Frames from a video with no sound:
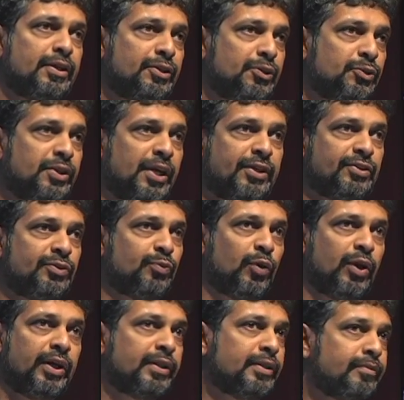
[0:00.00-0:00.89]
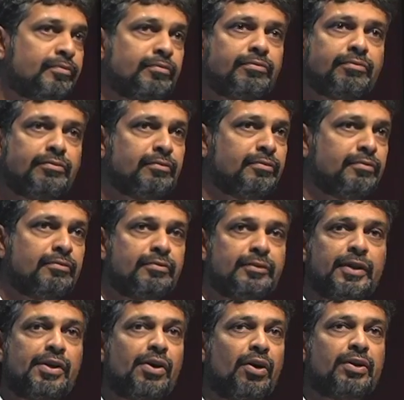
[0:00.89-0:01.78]
2001,
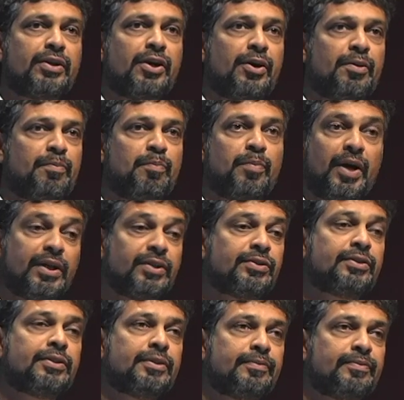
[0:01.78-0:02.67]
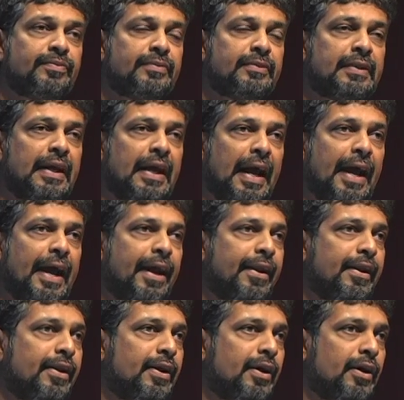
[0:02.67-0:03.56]
the dot-com bust,
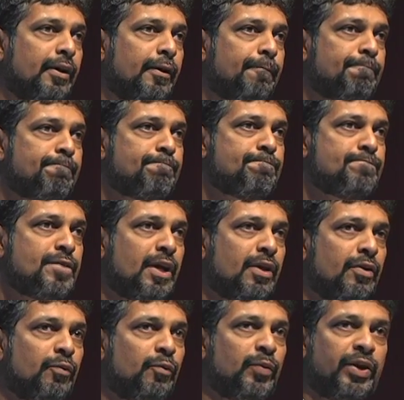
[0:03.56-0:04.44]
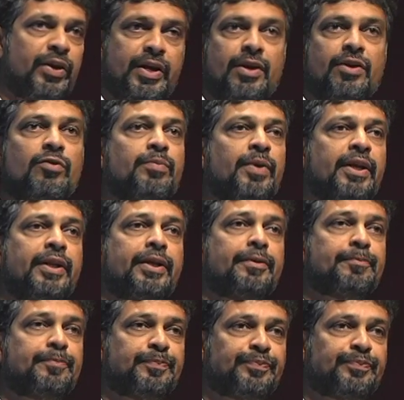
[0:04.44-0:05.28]
and we ran out of money.